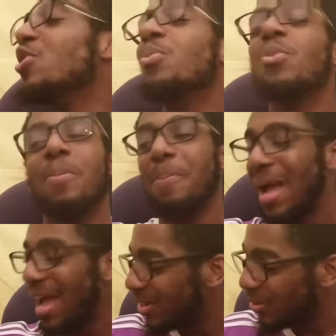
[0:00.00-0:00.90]
No more
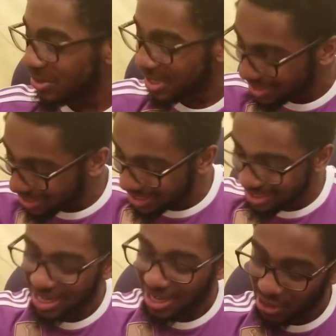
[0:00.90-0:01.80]
bad news. Let's
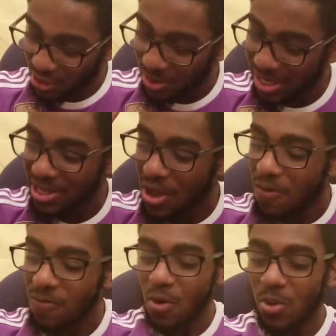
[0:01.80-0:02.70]
let's you know let's
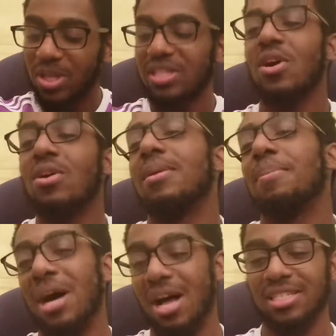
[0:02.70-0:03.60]
focus on the
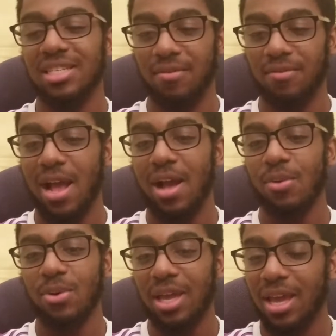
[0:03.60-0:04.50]
positive now.
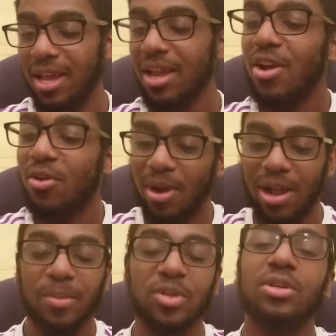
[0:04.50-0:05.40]
Okay,
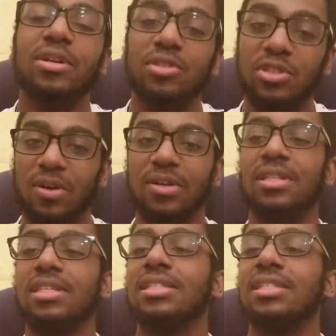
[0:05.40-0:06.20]
Real Madrid have started the